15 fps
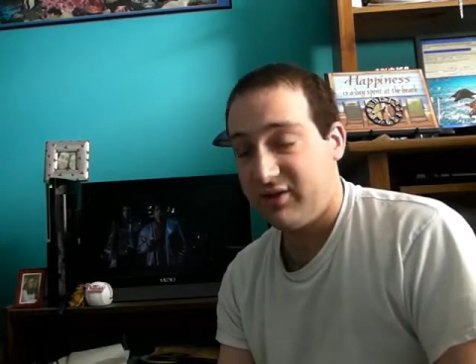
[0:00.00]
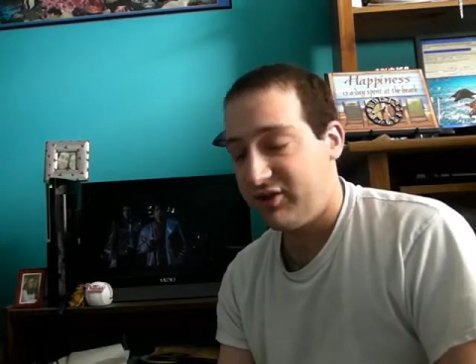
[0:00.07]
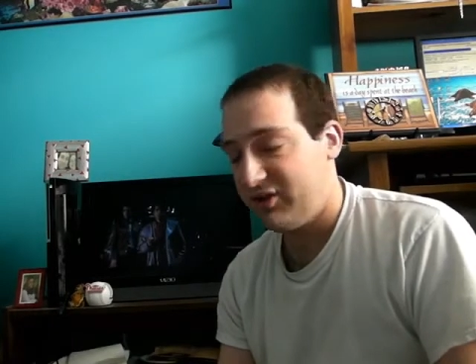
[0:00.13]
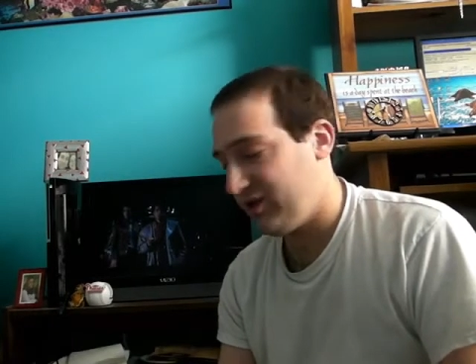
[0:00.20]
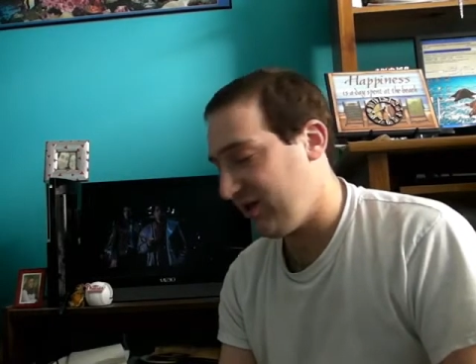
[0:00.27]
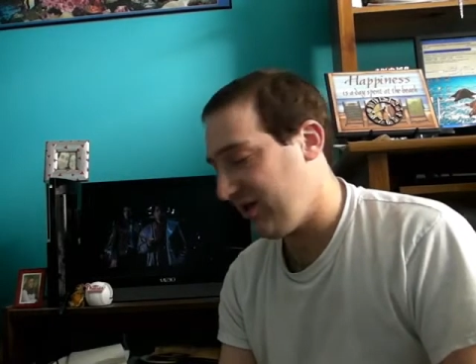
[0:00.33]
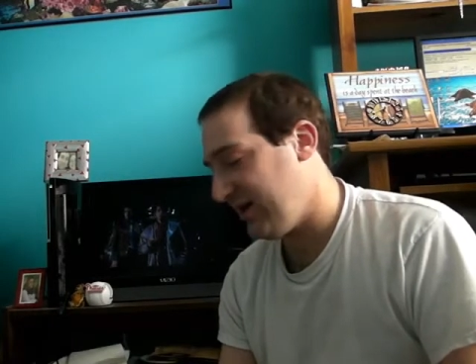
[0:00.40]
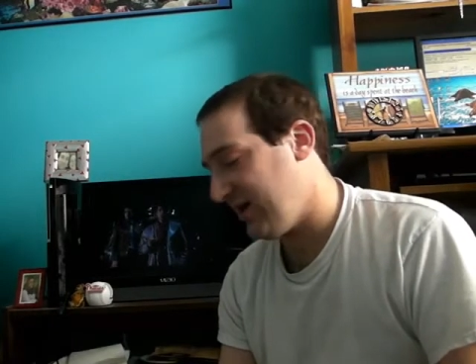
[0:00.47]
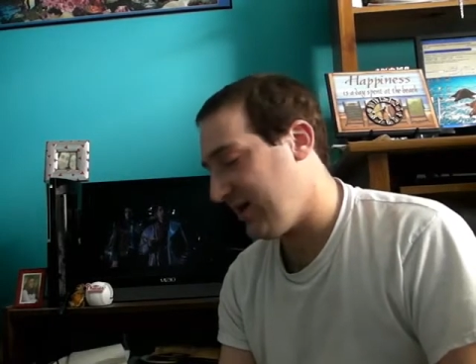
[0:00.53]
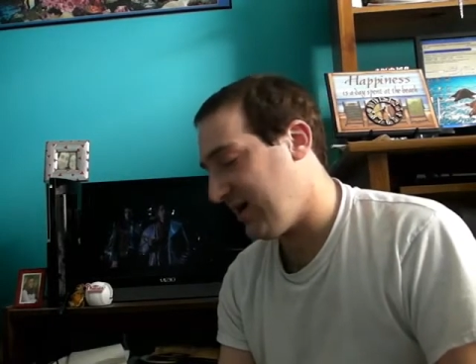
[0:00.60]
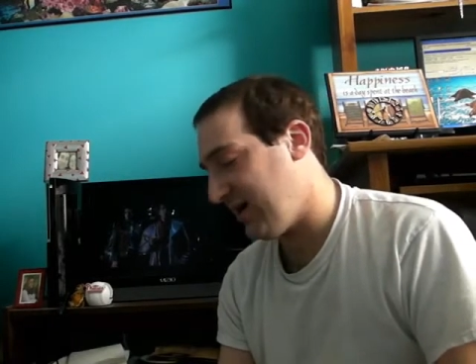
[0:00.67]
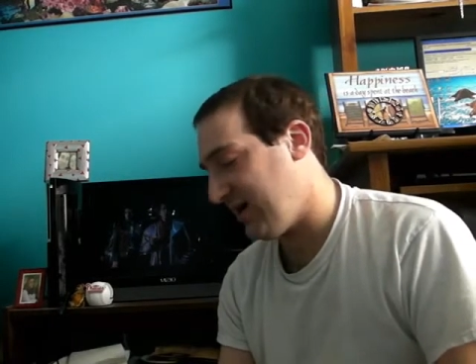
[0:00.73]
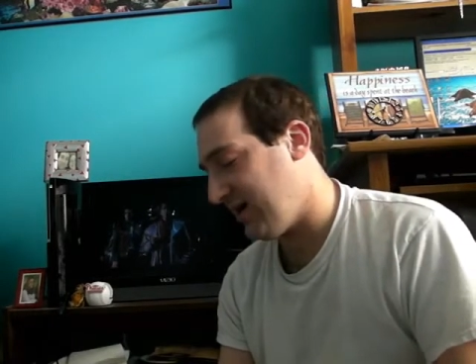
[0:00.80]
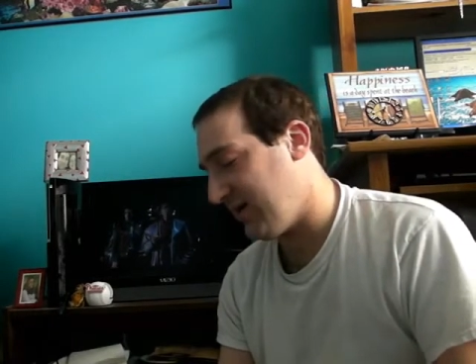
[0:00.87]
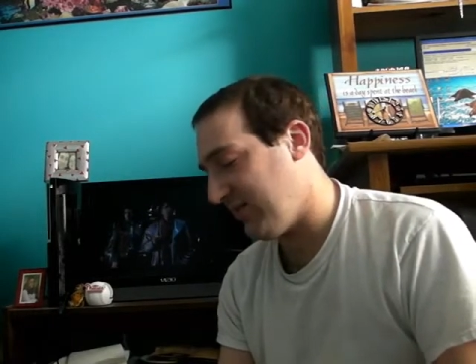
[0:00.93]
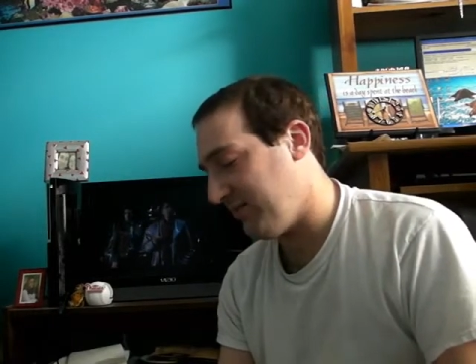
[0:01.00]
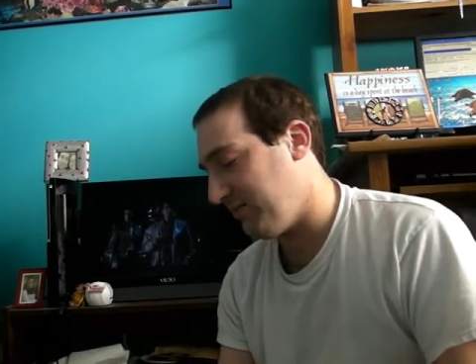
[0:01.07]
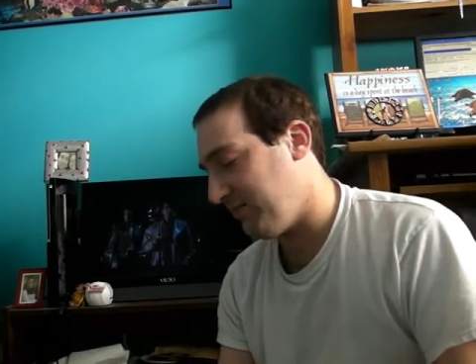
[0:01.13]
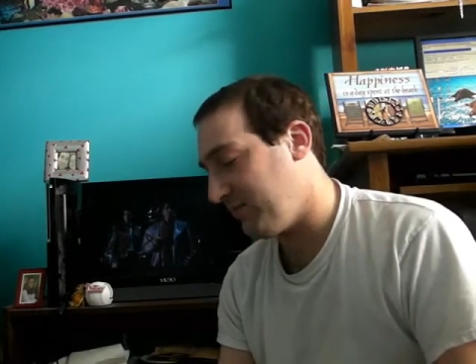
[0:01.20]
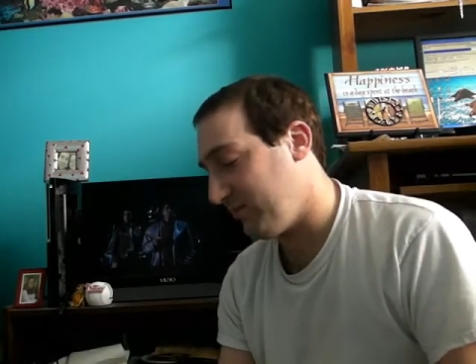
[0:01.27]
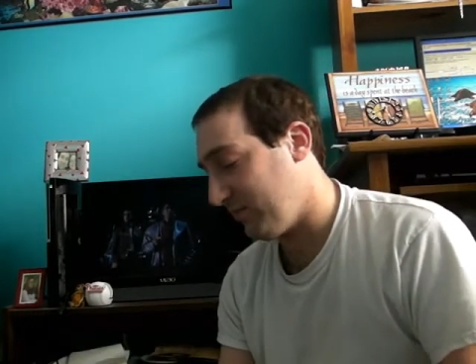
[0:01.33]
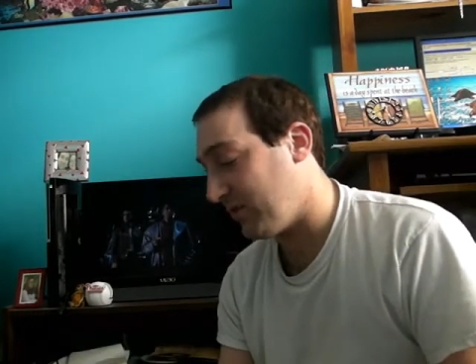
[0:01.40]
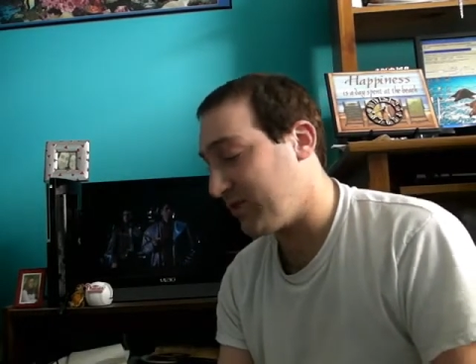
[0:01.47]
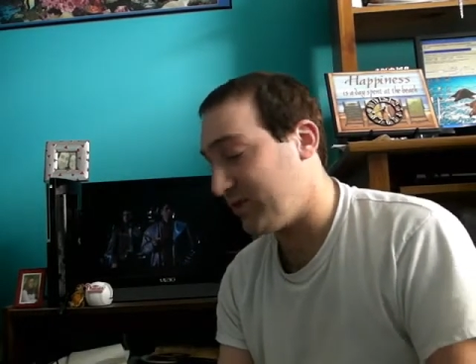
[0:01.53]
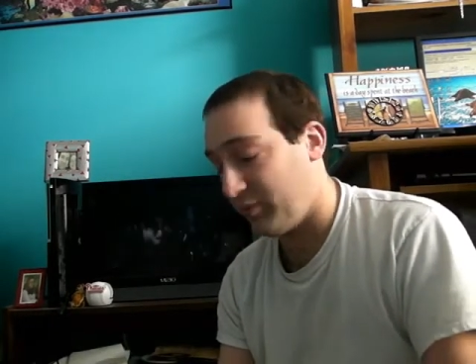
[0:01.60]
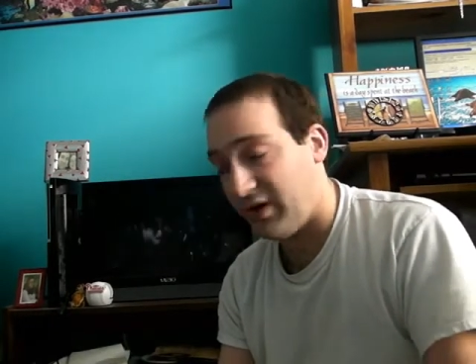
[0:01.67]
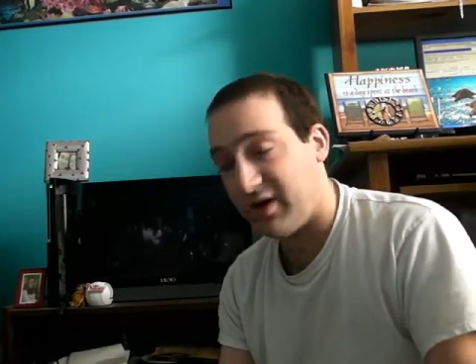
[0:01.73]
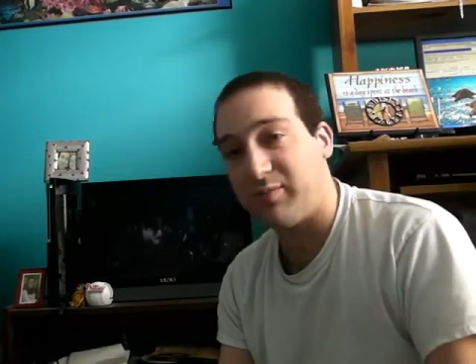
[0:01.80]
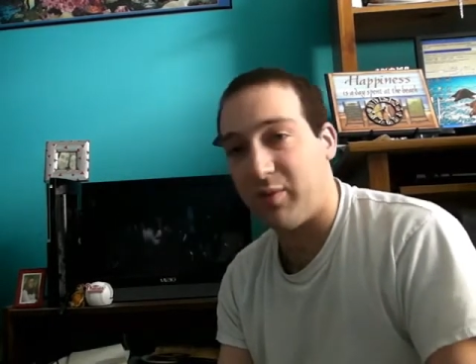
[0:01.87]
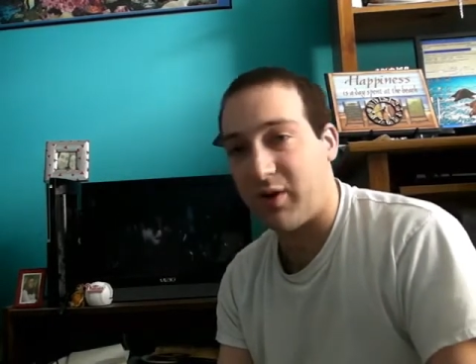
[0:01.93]
She
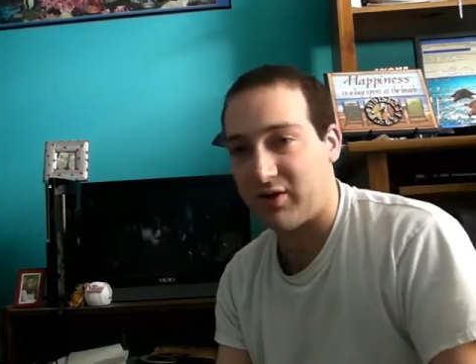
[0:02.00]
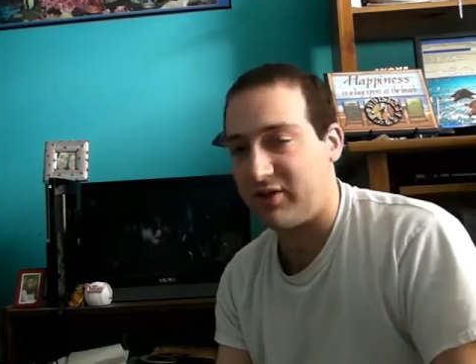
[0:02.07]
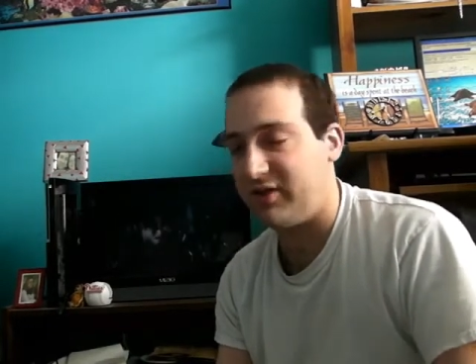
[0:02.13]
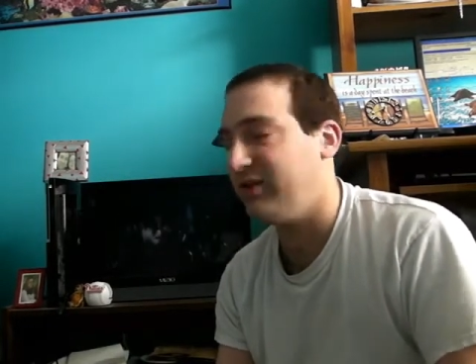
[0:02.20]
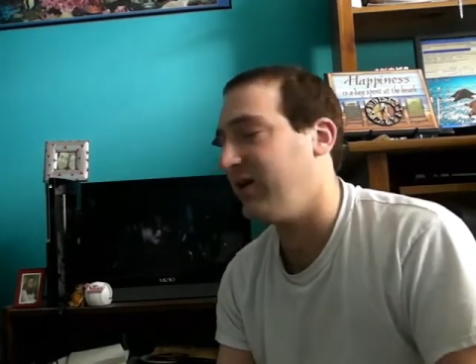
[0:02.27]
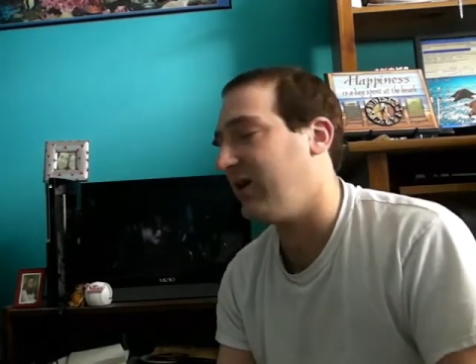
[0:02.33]
was Marcy